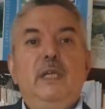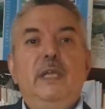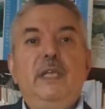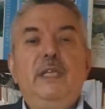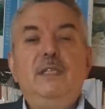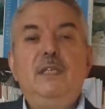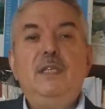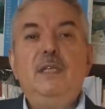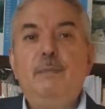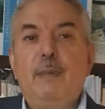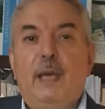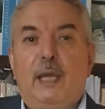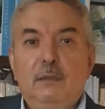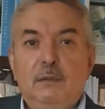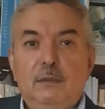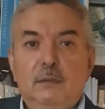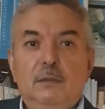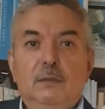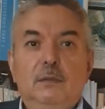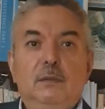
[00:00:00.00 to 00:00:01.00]
edema,
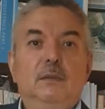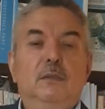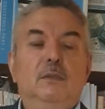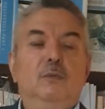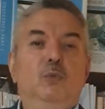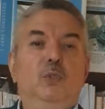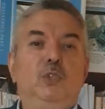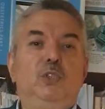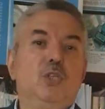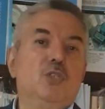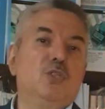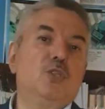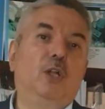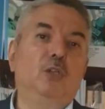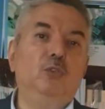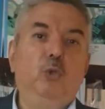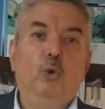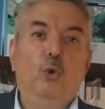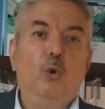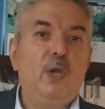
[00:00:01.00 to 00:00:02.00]
which is
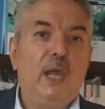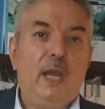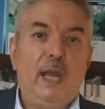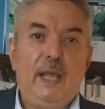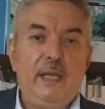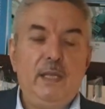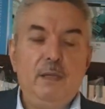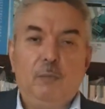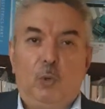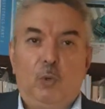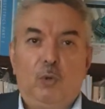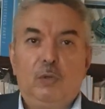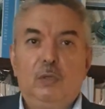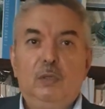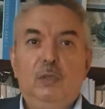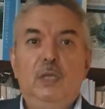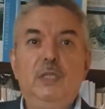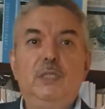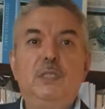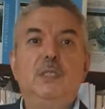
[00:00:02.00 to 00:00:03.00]
not local
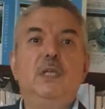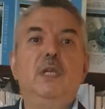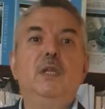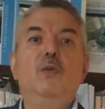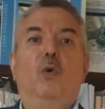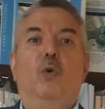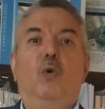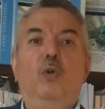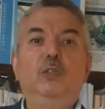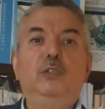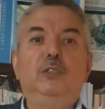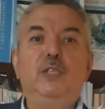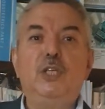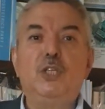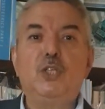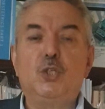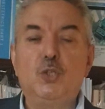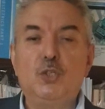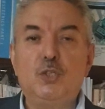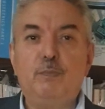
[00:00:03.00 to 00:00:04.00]
anymore. It's in all
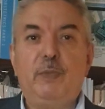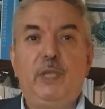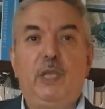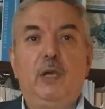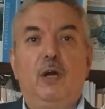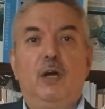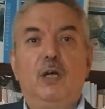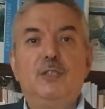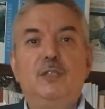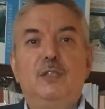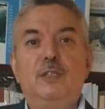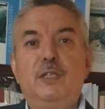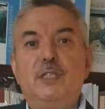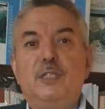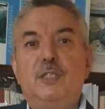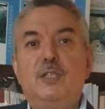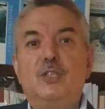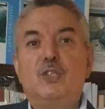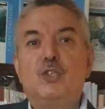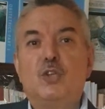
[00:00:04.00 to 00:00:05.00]
tissues because there
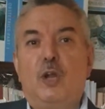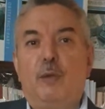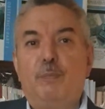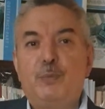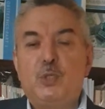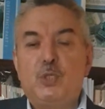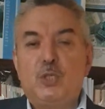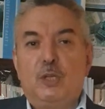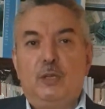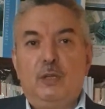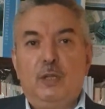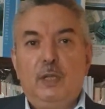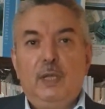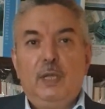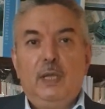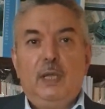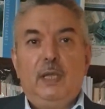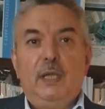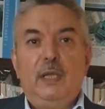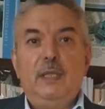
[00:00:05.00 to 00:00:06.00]
is disruption
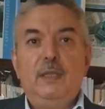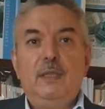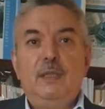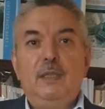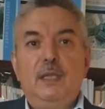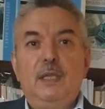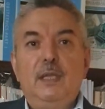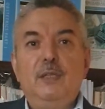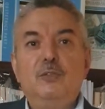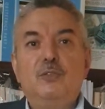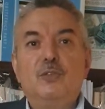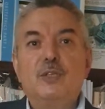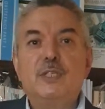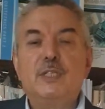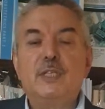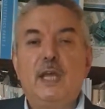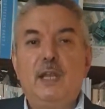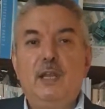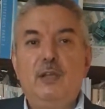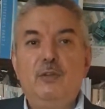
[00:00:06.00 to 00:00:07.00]
in the
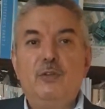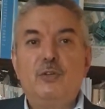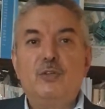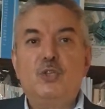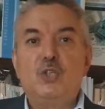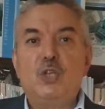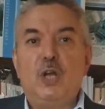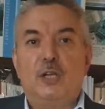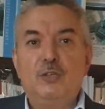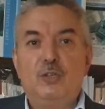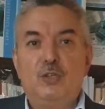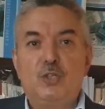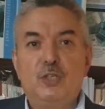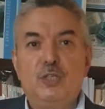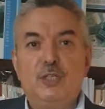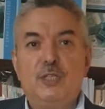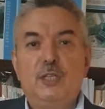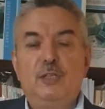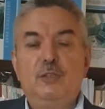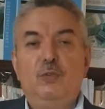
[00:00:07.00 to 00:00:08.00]
intercellular
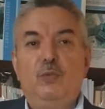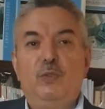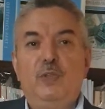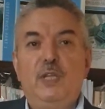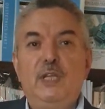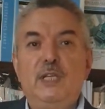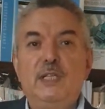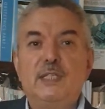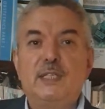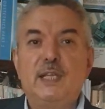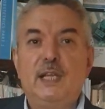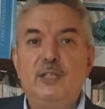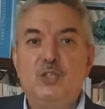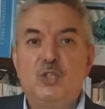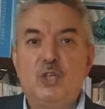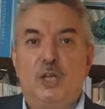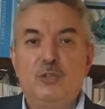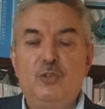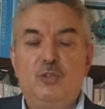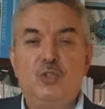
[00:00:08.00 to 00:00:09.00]
junctions, in the endothelial cell
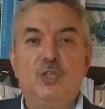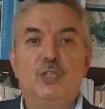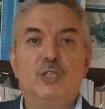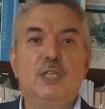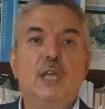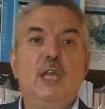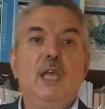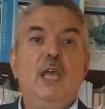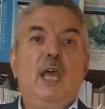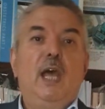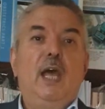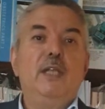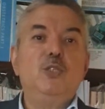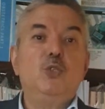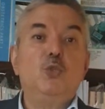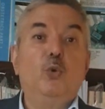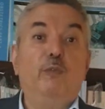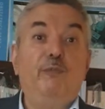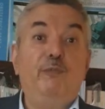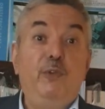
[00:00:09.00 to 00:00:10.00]
junctions.
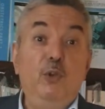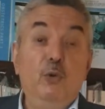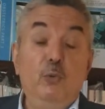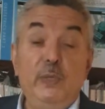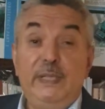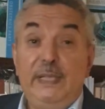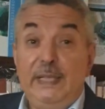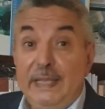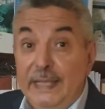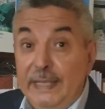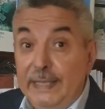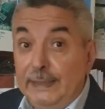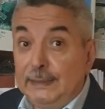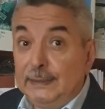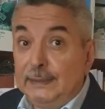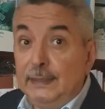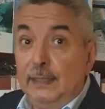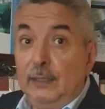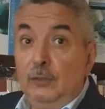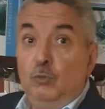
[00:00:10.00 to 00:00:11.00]
And so fluid
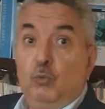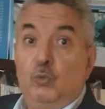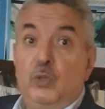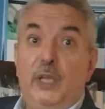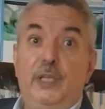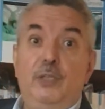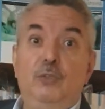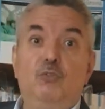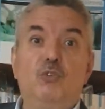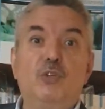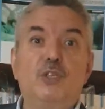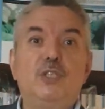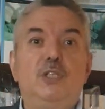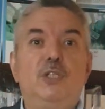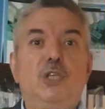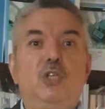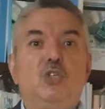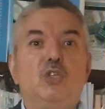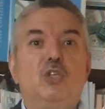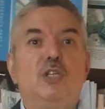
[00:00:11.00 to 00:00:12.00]
leaks into the
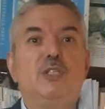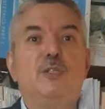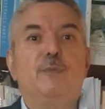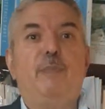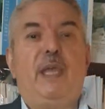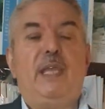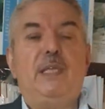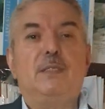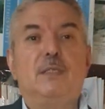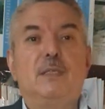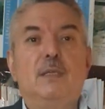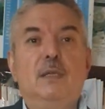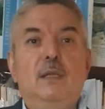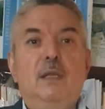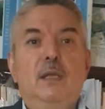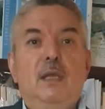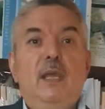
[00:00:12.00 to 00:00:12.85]
interstitial space,